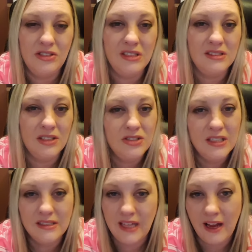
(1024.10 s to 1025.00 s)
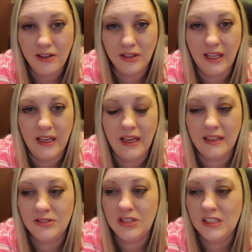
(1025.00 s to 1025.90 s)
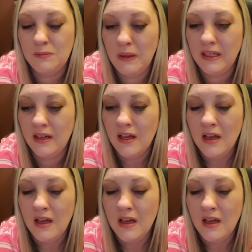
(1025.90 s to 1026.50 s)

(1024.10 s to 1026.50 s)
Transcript: she has such an integrity, and she's been